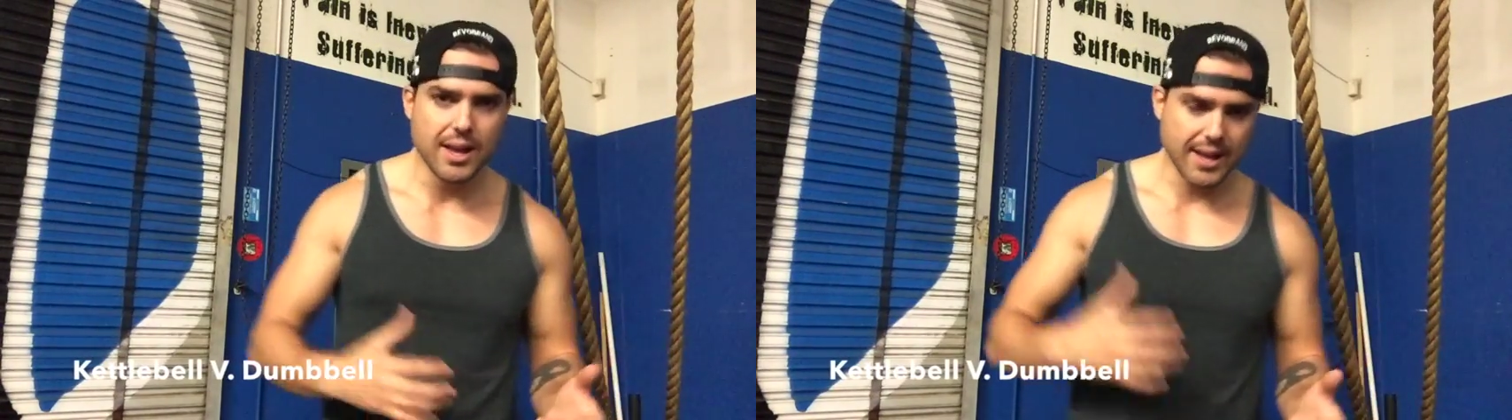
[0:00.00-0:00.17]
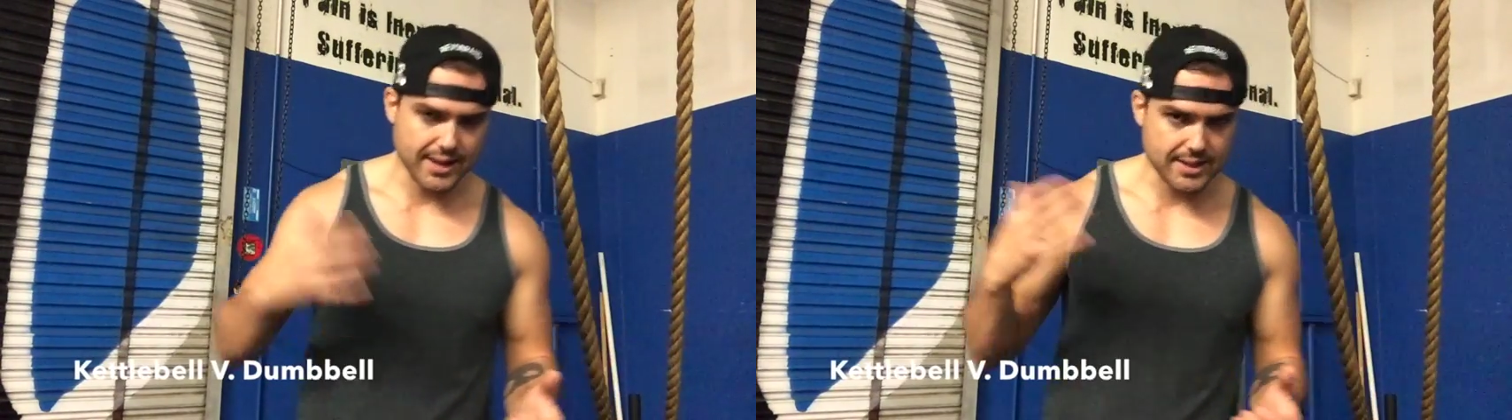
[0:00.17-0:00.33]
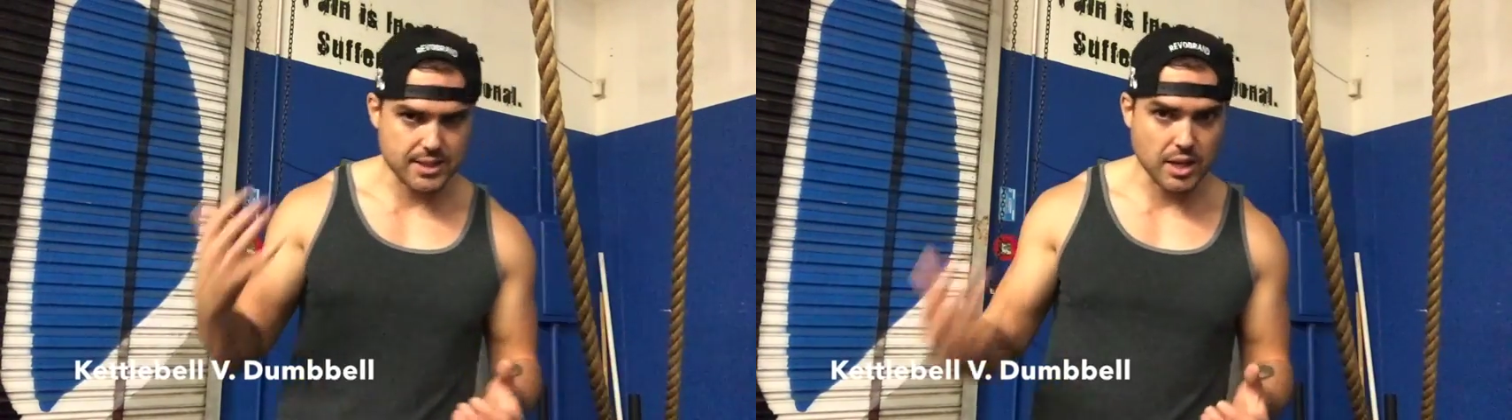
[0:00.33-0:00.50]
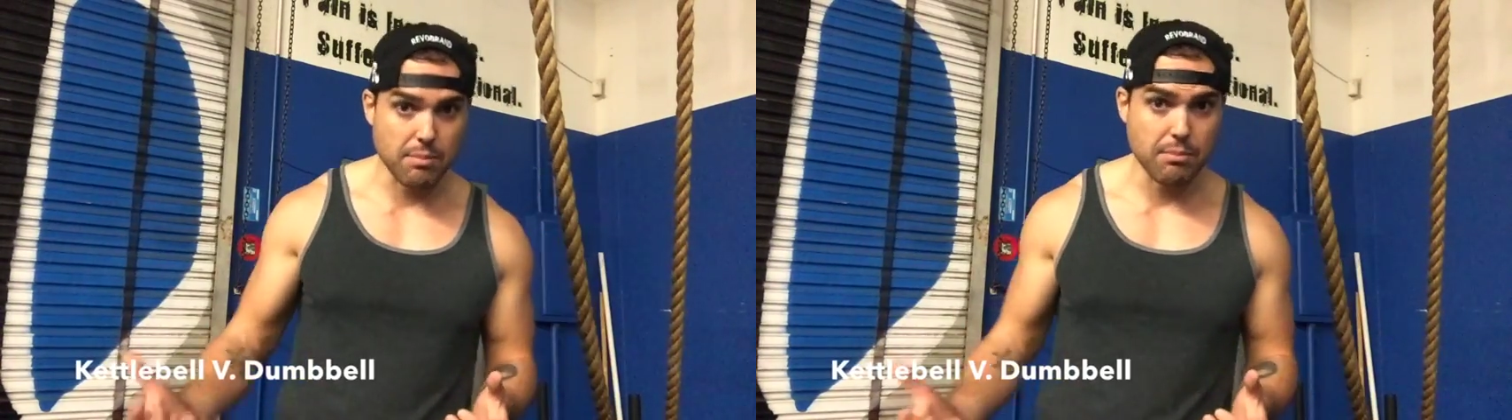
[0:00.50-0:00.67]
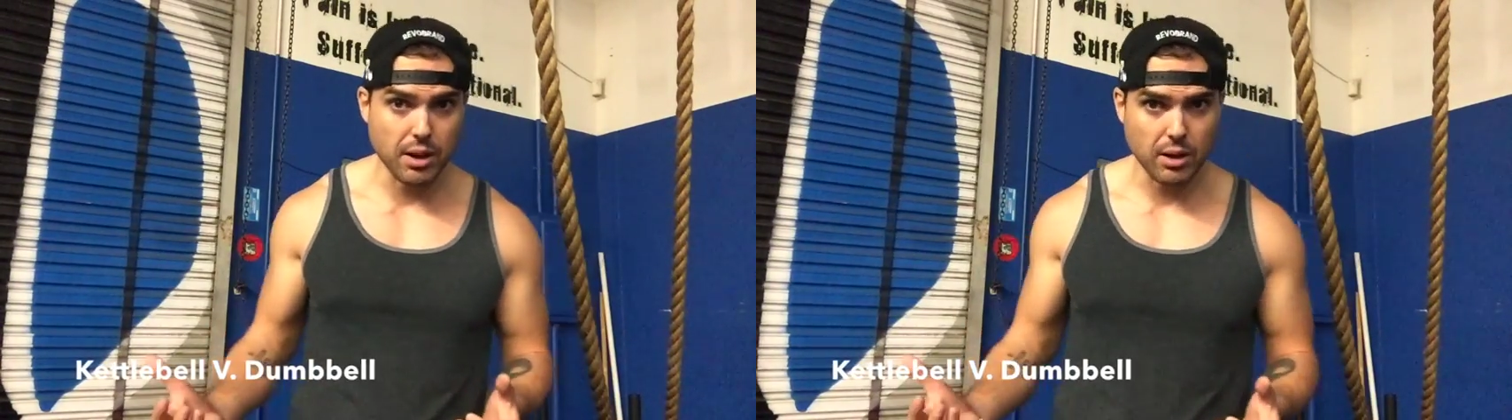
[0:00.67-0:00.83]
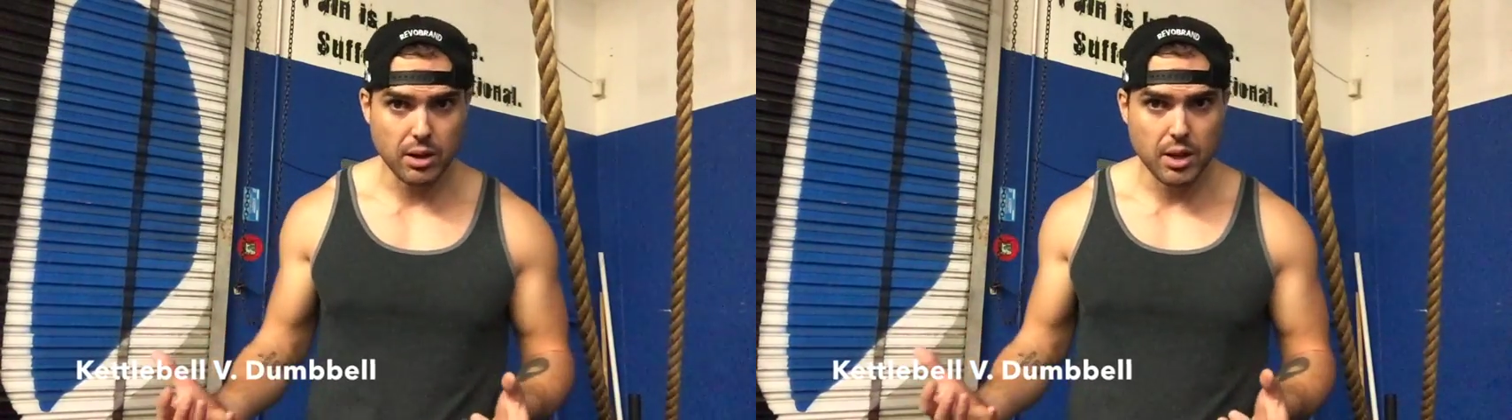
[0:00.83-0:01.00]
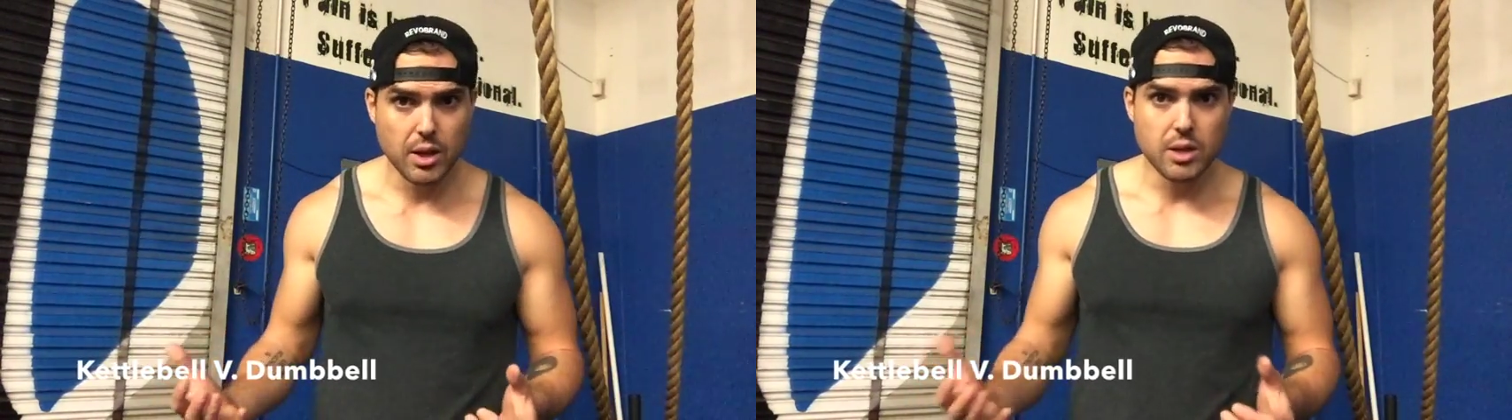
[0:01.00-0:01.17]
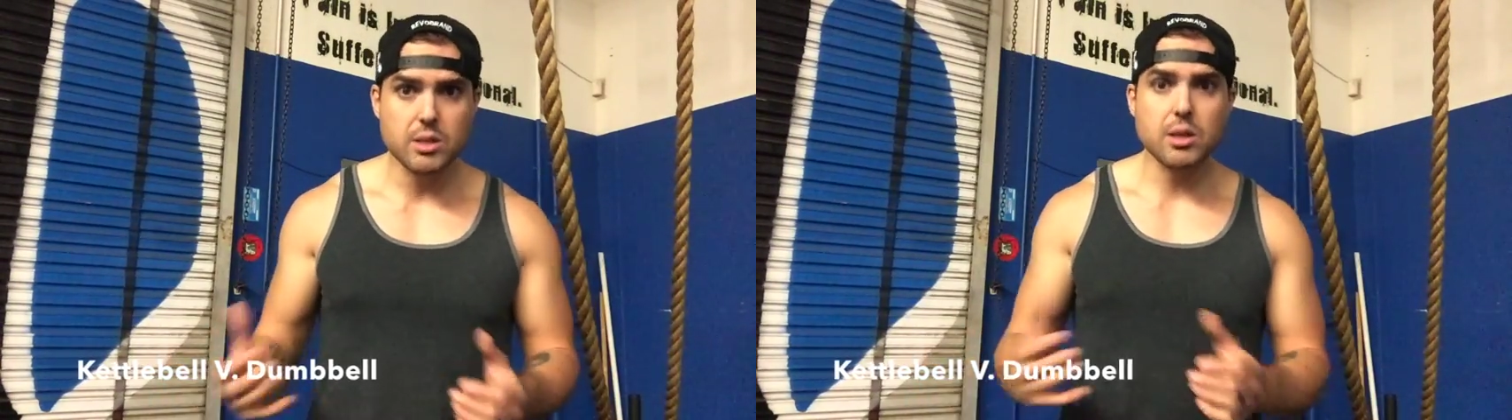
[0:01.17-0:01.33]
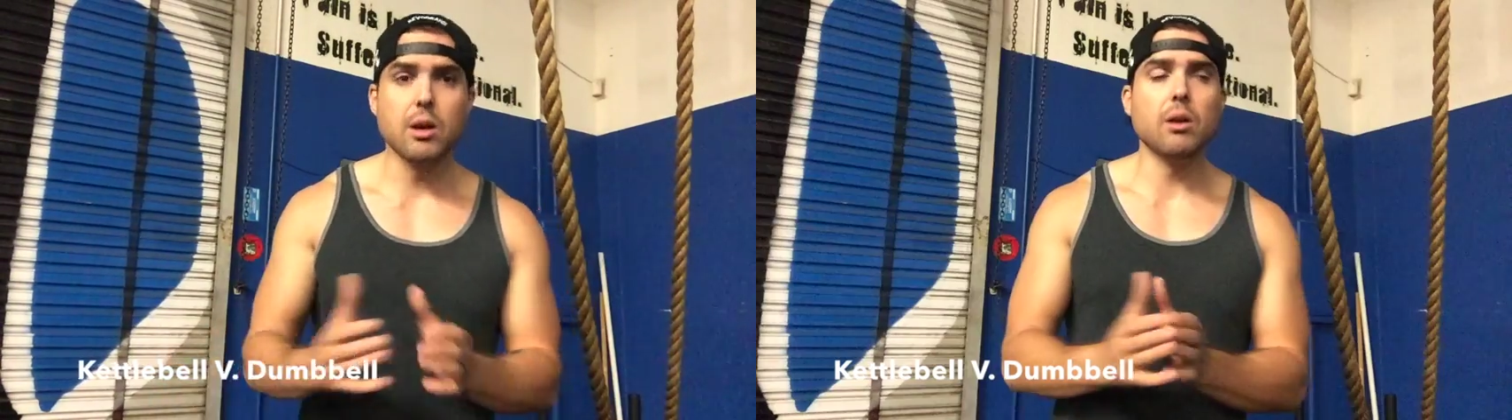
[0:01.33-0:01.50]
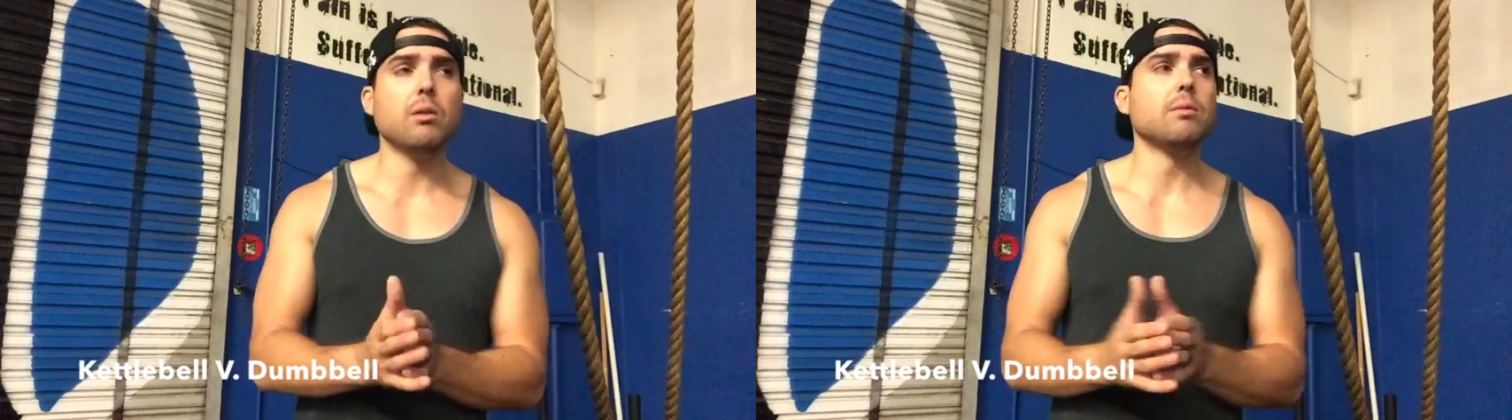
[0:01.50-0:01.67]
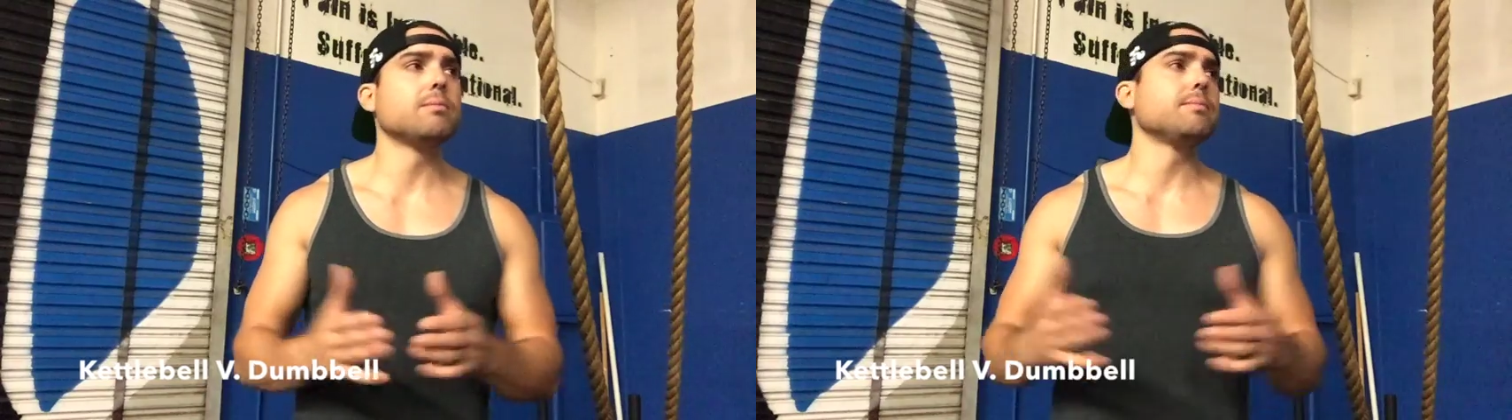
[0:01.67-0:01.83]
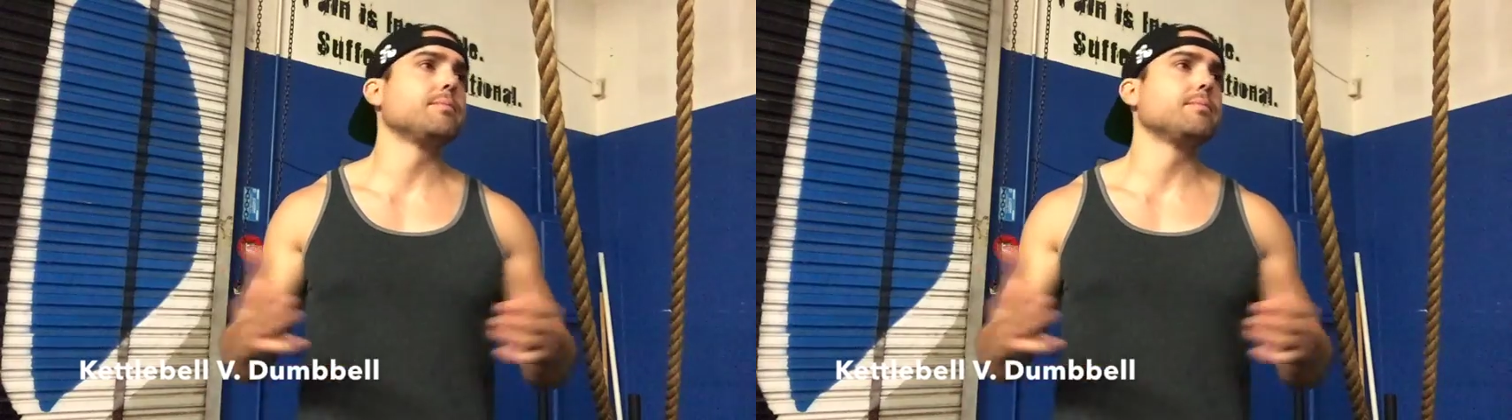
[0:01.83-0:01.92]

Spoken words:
and a dumbbell? So